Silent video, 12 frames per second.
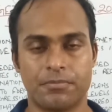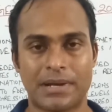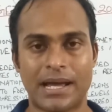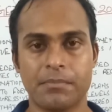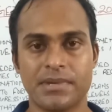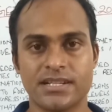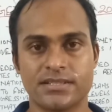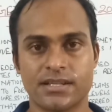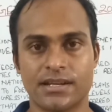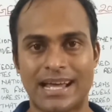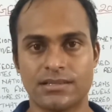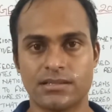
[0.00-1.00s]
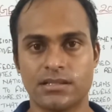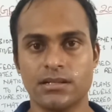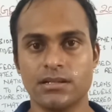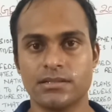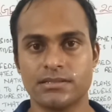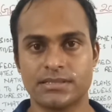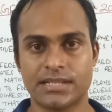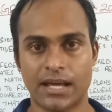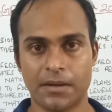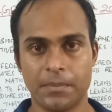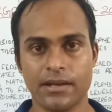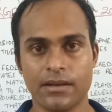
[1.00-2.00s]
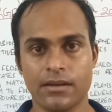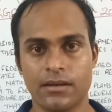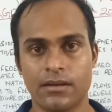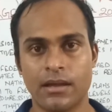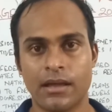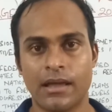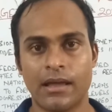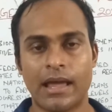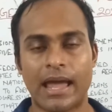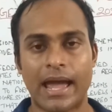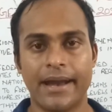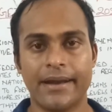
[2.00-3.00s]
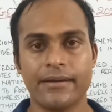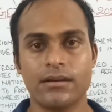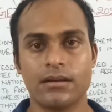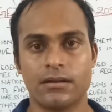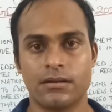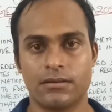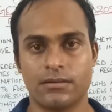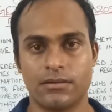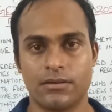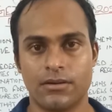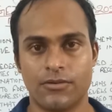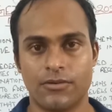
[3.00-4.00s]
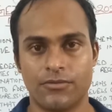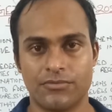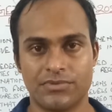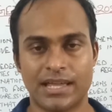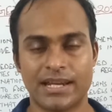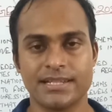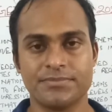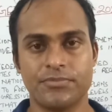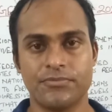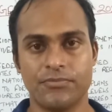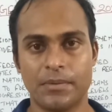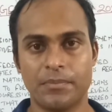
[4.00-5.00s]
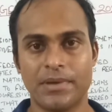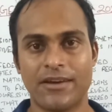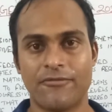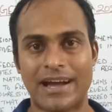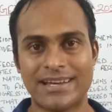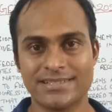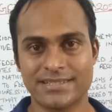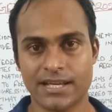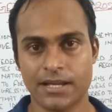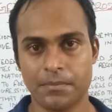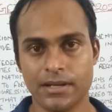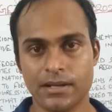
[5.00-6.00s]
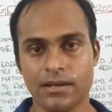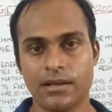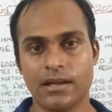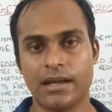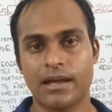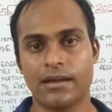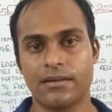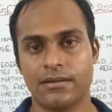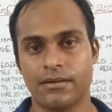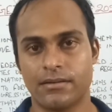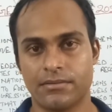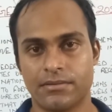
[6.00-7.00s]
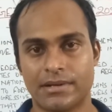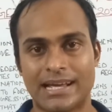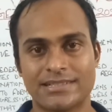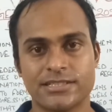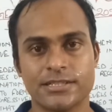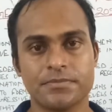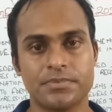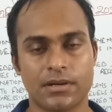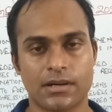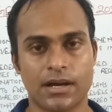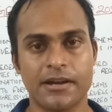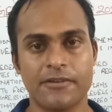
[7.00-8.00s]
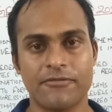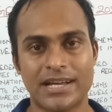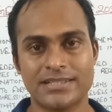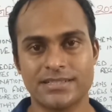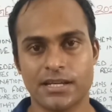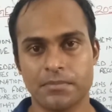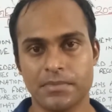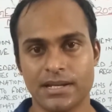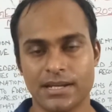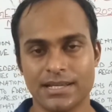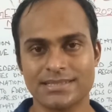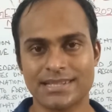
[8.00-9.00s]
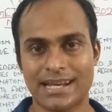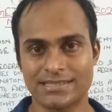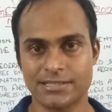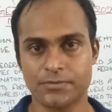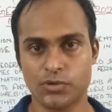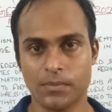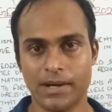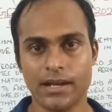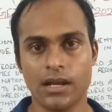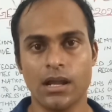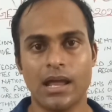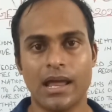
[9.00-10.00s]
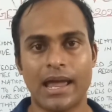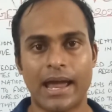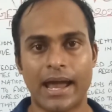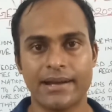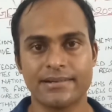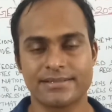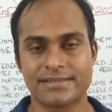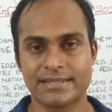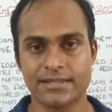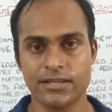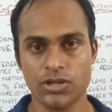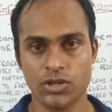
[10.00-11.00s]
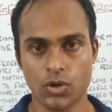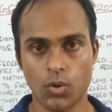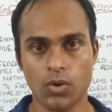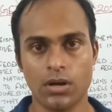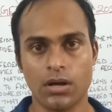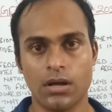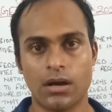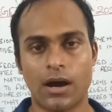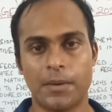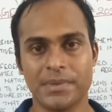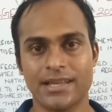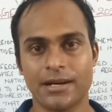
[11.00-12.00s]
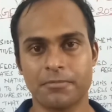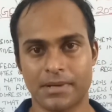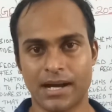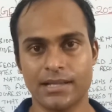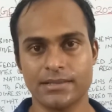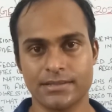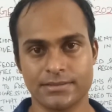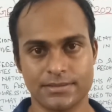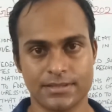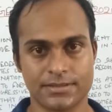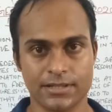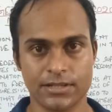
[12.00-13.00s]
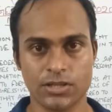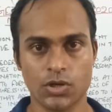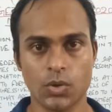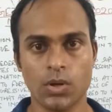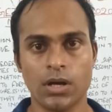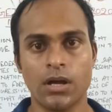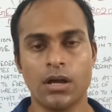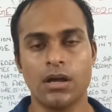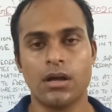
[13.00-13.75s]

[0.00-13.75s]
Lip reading: Prime Minister as the chairman and will be a vice chairman. Current vice chairman is Rajiv Kumar and CEO Amitabh Kant is the CEO,